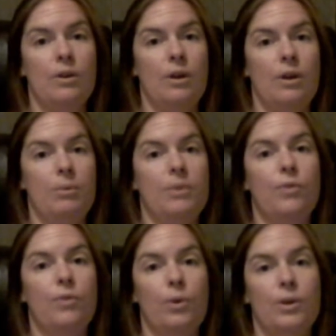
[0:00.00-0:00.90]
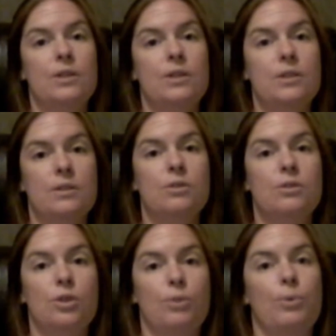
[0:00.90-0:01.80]
Focus. Do
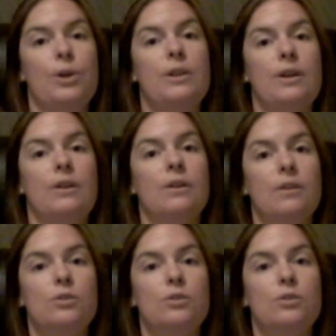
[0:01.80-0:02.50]
your breathing.